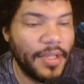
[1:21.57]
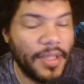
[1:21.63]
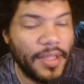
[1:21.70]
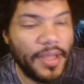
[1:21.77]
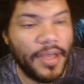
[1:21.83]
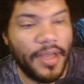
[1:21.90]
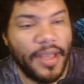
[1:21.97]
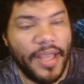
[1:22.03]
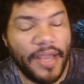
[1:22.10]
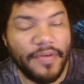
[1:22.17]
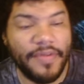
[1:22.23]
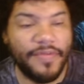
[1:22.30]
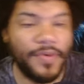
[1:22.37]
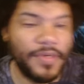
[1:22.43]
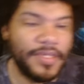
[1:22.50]
Uh,
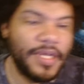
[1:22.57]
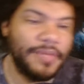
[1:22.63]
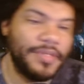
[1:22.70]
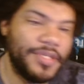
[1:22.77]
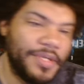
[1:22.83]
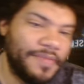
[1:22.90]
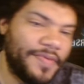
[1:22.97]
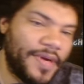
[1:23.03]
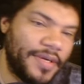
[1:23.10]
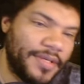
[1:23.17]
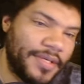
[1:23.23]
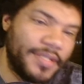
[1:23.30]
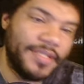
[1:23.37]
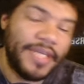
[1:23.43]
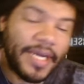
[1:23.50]
every four times the ship fires
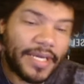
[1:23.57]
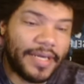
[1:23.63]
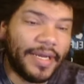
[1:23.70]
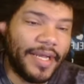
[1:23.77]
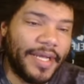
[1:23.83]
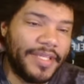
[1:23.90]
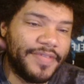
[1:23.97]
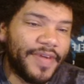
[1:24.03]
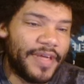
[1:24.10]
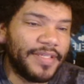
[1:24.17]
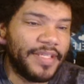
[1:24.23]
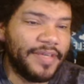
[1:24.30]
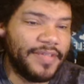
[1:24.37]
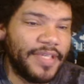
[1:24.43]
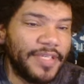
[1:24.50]
her secondary guns, fires
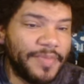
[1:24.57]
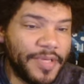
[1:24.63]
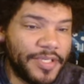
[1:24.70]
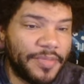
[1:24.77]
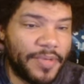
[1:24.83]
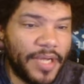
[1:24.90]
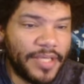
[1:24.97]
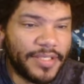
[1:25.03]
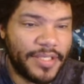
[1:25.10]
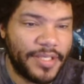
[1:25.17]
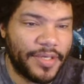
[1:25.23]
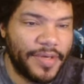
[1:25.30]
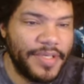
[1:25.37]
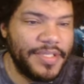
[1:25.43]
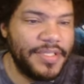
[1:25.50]
level 10 special bras. It
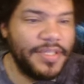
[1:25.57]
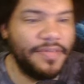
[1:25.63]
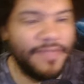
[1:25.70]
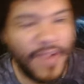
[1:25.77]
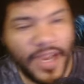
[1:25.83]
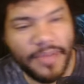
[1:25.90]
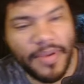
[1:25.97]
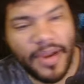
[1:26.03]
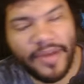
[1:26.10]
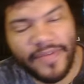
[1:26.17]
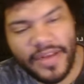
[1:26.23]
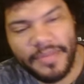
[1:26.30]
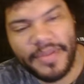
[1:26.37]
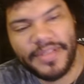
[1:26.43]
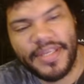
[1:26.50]
decreases the firepower of
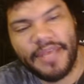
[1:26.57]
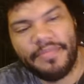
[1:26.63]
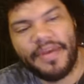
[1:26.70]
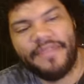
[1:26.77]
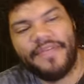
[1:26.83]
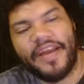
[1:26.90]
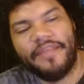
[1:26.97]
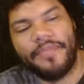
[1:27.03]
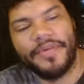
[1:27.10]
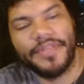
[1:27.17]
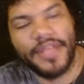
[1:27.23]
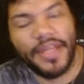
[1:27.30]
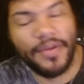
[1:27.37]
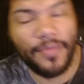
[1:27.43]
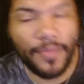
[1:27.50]
enemies hit by
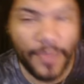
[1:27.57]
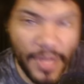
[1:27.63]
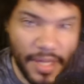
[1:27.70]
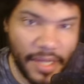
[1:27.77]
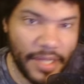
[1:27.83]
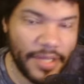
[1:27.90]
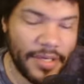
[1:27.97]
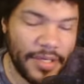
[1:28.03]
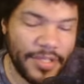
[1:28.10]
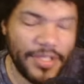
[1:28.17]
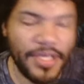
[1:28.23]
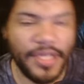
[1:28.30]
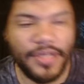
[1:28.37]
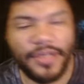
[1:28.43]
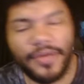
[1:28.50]
5%. What?
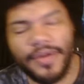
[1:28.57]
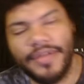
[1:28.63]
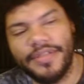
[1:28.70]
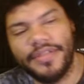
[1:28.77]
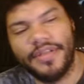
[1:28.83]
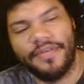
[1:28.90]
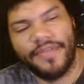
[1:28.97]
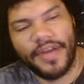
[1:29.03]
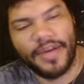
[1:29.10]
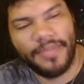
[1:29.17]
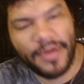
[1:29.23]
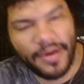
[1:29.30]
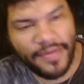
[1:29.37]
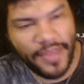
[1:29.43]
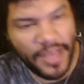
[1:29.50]
She decreases the
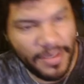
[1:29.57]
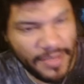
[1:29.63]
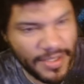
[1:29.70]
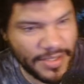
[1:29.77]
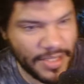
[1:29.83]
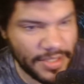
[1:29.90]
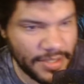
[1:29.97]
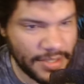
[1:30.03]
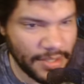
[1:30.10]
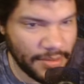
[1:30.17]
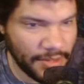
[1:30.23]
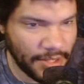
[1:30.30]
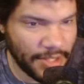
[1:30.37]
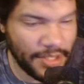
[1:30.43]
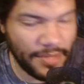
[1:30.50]
firepower of the enemies? That's so
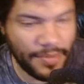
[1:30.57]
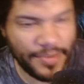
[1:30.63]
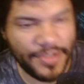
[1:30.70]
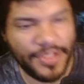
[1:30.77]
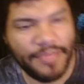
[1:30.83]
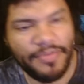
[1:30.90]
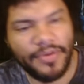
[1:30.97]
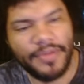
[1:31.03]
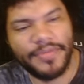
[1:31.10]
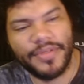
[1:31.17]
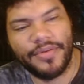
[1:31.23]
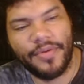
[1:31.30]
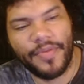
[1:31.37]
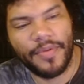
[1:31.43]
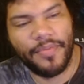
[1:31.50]
good. When the ship equips the
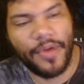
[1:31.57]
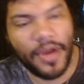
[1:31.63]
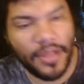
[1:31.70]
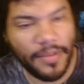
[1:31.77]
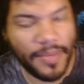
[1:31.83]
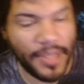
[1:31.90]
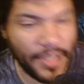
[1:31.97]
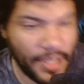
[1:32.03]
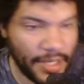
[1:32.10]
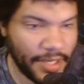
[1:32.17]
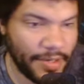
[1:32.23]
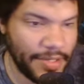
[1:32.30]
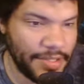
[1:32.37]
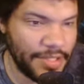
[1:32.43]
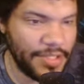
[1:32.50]
Northern Parliament gun,
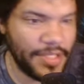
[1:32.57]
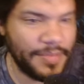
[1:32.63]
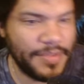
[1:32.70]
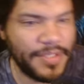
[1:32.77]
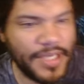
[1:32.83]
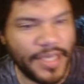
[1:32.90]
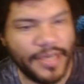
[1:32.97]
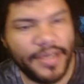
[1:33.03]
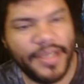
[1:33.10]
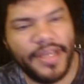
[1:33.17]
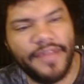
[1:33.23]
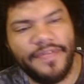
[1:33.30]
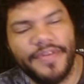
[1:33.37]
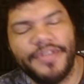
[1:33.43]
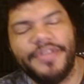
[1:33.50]
increase the ship's secondary gun
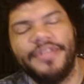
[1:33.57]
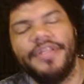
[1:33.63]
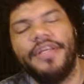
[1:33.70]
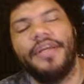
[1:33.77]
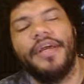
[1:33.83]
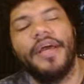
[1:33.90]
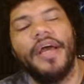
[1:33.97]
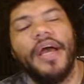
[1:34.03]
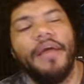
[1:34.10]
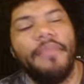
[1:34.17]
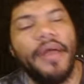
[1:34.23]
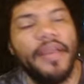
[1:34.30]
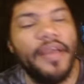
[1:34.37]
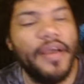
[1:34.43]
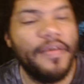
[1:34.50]
efficiency
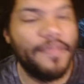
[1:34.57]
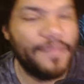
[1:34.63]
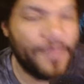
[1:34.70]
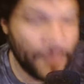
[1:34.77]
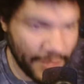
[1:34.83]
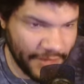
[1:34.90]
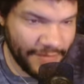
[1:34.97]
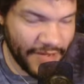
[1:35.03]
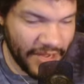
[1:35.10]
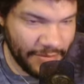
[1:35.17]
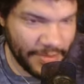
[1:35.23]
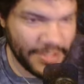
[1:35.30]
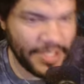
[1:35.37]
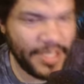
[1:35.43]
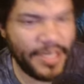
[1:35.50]
by
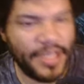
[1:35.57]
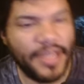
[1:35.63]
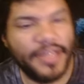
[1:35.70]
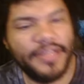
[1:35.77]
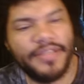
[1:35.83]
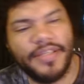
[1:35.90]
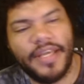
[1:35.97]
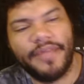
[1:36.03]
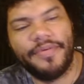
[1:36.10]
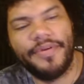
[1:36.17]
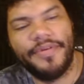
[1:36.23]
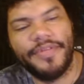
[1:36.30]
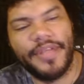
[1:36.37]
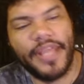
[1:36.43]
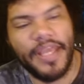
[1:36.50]
45%, and instead
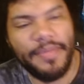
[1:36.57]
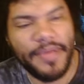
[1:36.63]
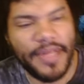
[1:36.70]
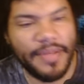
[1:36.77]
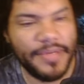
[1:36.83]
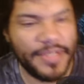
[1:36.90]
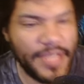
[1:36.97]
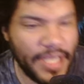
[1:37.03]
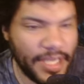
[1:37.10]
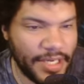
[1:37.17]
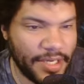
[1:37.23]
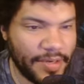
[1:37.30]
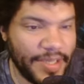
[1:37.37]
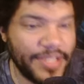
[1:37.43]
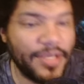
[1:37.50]
reducing AP damage taken,
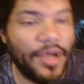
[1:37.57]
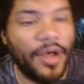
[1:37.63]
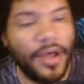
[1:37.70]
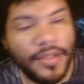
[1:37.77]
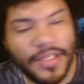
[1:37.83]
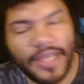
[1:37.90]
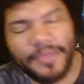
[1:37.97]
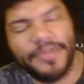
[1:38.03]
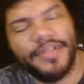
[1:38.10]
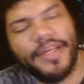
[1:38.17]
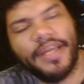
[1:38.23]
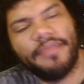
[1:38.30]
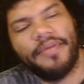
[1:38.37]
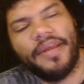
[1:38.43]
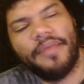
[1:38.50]
decrease all damage
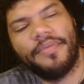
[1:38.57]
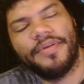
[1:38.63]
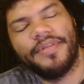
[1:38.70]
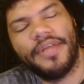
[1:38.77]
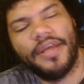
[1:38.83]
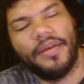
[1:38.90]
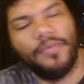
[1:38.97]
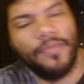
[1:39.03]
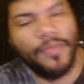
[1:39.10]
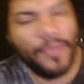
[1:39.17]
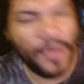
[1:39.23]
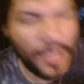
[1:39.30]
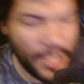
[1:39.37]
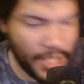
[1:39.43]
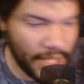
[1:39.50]
taken by 8%.
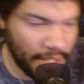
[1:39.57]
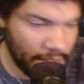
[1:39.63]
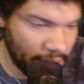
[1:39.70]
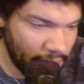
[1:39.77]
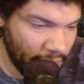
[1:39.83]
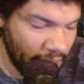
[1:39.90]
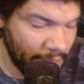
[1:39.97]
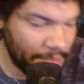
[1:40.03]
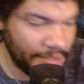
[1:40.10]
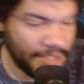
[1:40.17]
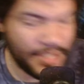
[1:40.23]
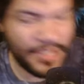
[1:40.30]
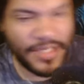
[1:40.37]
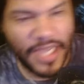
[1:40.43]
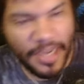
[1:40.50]
What?
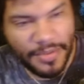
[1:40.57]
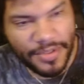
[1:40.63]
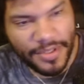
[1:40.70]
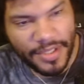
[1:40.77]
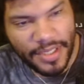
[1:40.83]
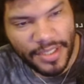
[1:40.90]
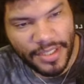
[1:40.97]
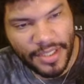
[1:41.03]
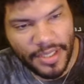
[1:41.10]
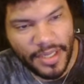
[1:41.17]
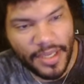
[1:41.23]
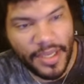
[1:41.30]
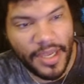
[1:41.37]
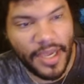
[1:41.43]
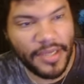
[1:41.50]
8% damage reduction,
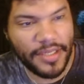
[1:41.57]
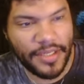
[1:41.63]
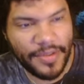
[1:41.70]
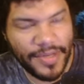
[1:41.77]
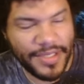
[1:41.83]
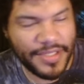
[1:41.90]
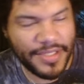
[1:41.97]
an increased